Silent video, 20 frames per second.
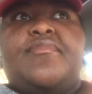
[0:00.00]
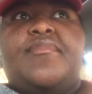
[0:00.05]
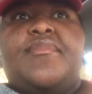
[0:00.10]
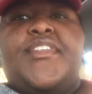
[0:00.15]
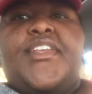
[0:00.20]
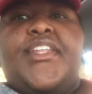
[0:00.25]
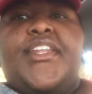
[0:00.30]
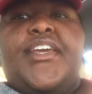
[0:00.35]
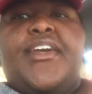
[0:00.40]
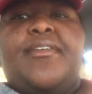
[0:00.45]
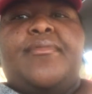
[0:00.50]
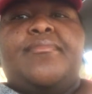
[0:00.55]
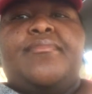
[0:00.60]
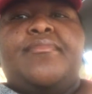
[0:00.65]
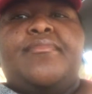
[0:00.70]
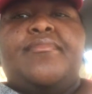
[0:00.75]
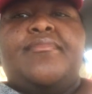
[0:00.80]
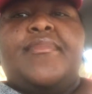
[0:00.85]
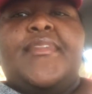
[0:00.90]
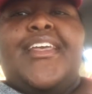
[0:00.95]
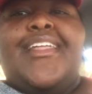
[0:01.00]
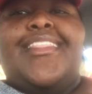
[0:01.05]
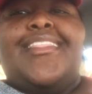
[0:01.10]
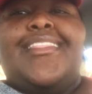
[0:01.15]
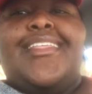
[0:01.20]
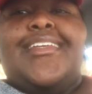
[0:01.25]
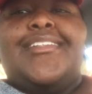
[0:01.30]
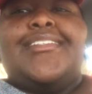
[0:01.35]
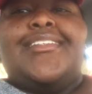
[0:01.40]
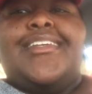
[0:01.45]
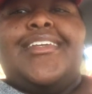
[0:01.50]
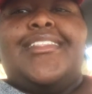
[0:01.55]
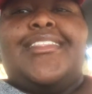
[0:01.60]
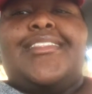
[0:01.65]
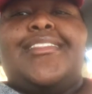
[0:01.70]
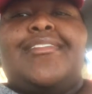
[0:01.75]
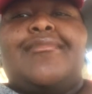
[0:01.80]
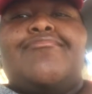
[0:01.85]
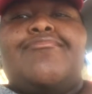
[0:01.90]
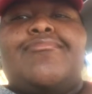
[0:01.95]
you know, let's get
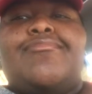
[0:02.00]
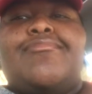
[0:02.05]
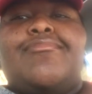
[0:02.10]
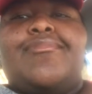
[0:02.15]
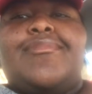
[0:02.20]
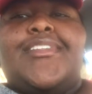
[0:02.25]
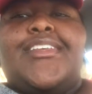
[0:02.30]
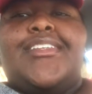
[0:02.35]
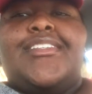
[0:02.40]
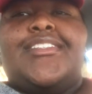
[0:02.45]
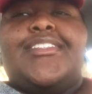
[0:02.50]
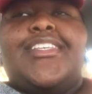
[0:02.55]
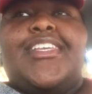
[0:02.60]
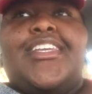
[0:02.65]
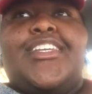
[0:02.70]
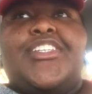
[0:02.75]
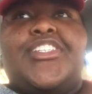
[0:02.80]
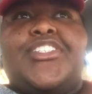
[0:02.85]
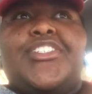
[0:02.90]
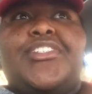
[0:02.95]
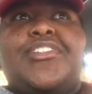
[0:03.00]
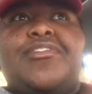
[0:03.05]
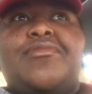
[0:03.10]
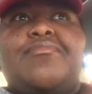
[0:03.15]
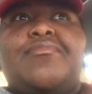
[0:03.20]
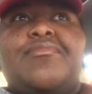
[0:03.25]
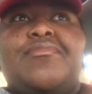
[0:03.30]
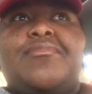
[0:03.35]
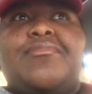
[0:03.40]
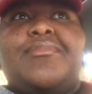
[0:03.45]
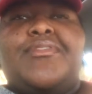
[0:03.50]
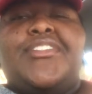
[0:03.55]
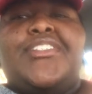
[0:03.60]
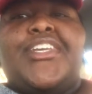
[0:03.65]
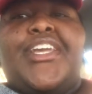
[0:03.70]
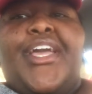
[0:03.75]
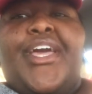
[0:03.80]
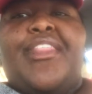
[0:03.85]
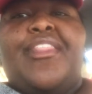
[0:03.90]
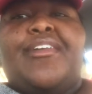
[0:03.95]
this ish
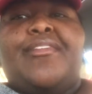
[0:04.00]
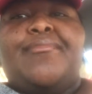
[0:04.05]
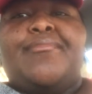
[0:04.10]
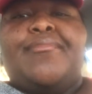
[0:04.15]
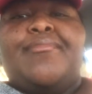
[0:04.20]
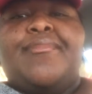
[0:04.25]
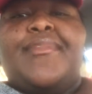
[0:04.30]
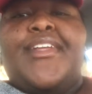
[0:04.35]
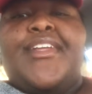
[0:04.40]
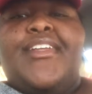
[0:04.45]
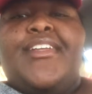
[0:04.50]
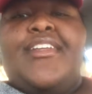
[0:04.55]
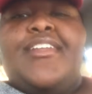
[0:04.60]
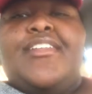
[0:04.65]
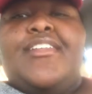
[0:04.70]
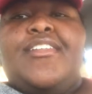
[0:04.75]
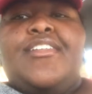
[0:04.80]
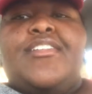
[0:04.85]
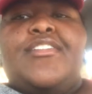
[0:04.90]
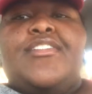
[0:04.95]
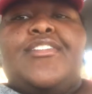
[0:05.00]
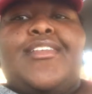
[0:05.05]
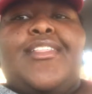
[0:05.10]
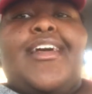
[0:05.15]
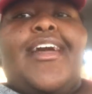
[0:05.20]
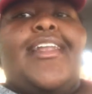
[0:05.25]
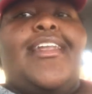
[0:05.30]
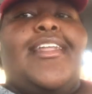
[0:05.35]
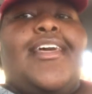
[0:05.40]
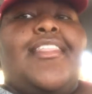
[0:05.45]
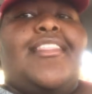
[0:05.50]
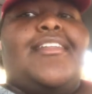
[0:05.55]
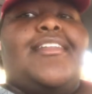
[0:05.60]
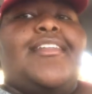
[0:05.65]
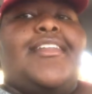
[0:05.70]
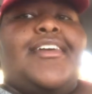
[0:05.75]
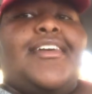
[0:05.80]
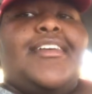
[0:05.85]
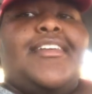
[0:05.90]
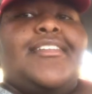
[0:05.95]
together so that nothing
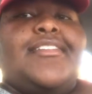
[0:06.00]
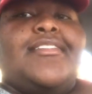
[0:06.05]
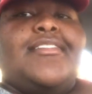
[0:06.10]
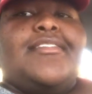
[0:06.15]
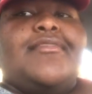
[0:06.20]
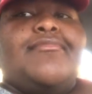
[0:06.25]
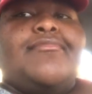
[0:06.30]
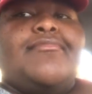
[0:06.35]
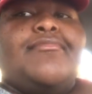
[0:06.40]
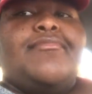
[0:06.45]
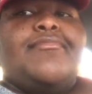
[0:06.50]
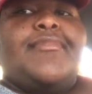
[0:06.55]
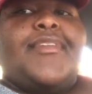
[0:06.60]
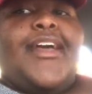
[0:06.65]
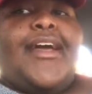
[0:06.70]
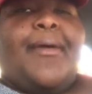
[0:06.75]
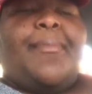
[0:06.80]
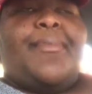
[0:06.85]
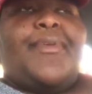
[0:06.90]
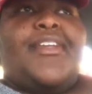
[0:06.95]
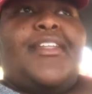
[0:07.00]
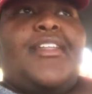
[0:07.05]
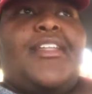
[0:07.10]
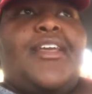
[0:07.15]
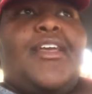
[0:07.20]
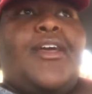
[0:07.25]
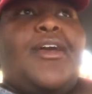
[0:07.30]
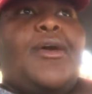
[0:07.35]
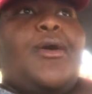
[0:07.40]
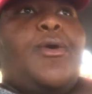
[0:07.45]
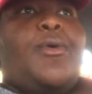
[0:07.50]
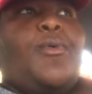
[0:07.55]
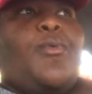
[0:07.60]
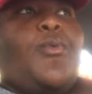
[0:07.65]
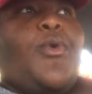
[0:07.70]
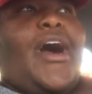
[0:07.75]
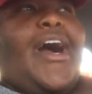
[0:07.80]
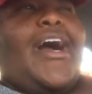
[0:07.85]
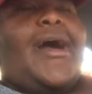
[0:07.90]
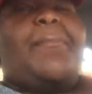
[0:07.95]
does happen.
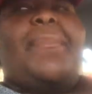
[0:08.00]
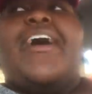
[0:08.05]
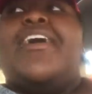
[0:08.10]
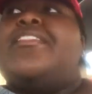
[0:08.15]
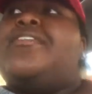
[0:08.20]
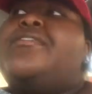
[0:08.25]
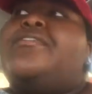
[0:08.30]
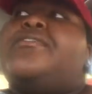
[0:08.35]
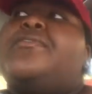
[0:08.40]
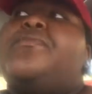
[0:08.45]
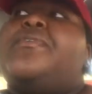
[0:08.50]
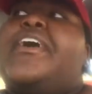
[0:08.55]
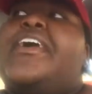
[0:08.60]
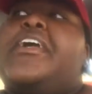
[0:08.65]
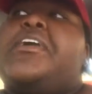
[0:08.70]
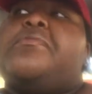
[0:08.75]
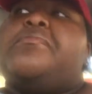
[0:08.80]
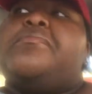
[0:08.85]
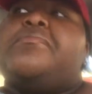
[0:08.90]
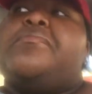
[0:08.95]
Why am I losing weight?